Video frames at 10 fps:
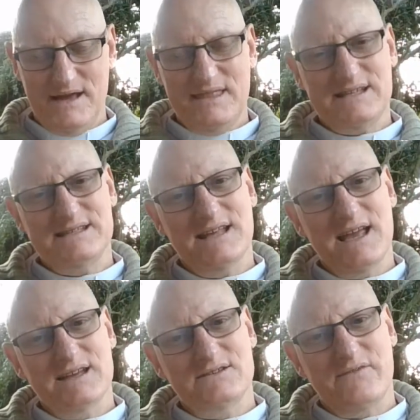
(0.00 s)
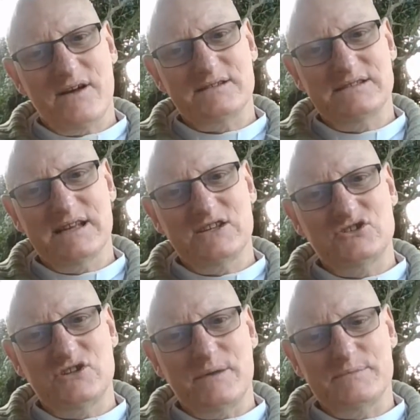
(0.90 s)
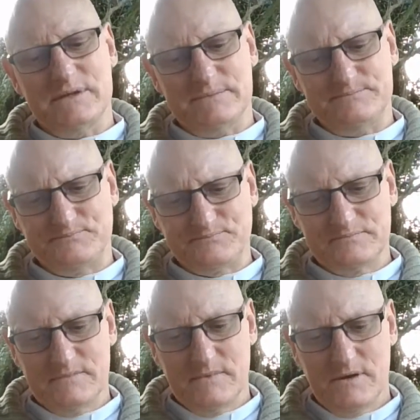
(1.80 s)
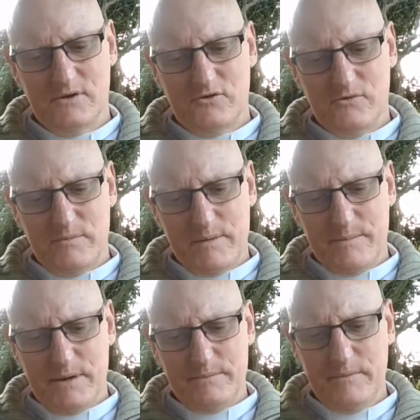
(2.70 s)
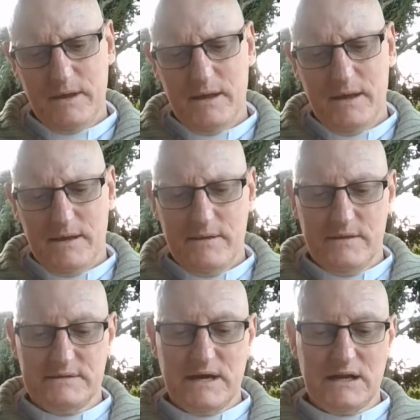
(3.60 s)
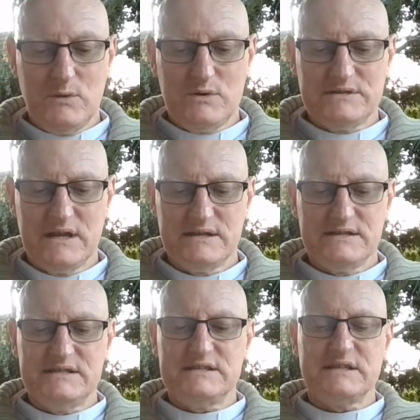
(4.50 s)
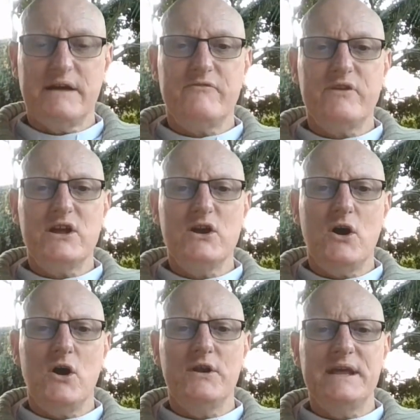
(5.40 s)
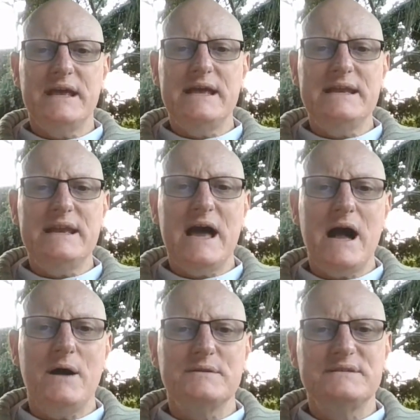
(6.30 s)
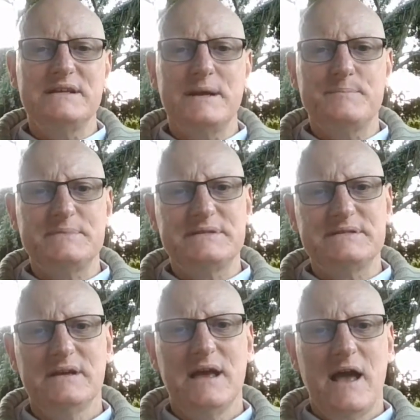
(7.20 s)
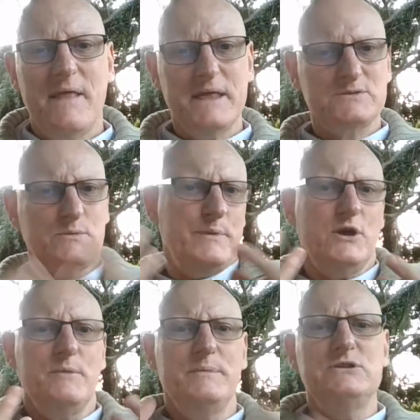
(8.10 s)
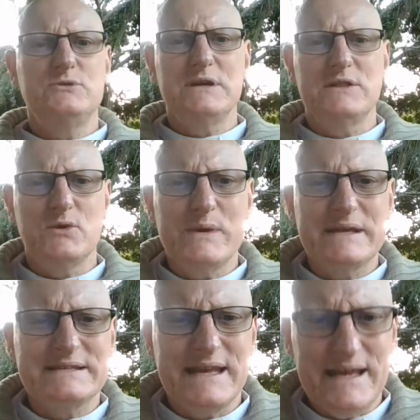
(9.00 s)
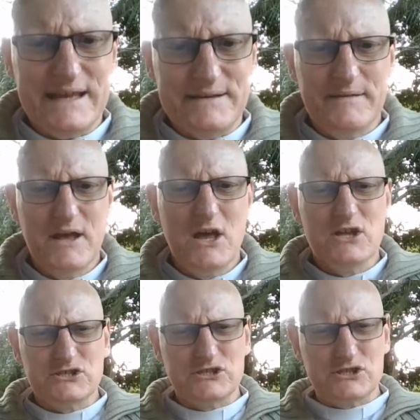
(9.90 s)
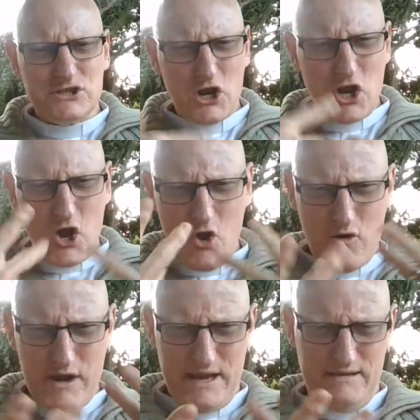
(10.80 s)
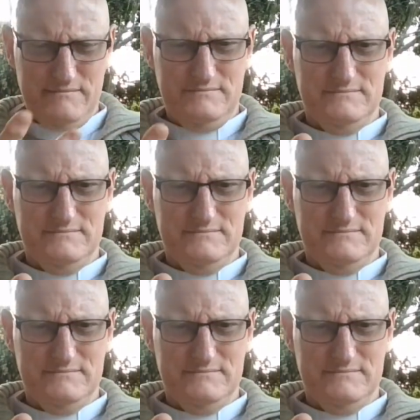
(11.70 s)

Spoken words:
And that's the end of our second chapter. Remember, the title was Discovering God in Our Depths. And that's what we're going to be doing in the weeks ahead. Slowly